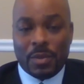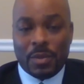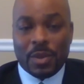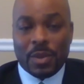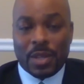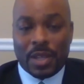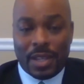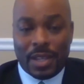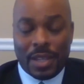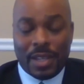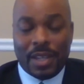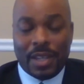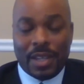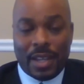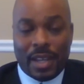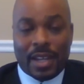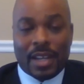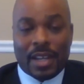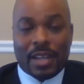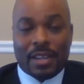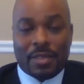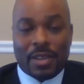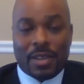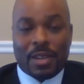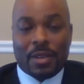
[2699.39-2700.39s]
We were
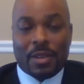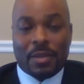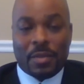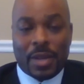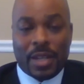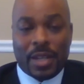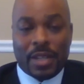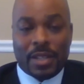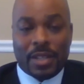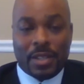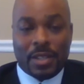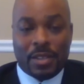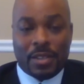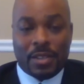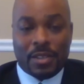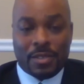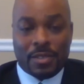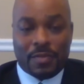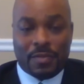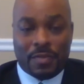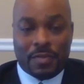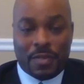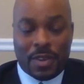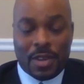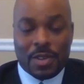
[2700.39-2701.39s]
getting out of our way to
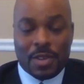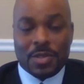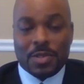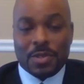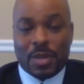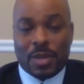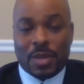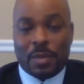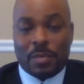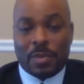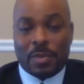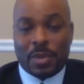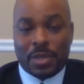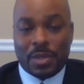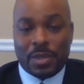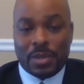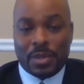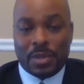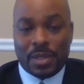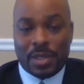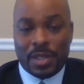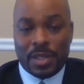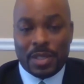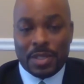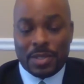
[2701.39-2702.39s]
go foster
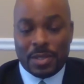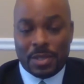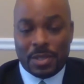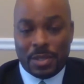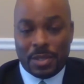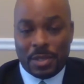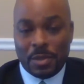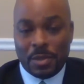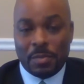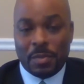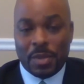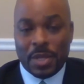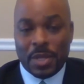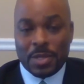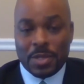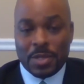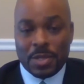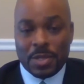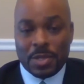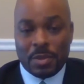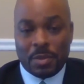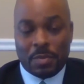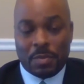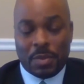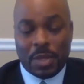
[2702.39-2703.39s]
opportunities to do
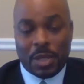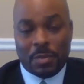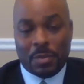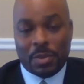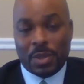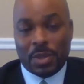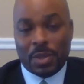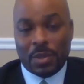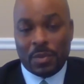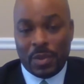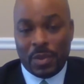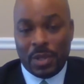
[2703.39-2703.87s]
business with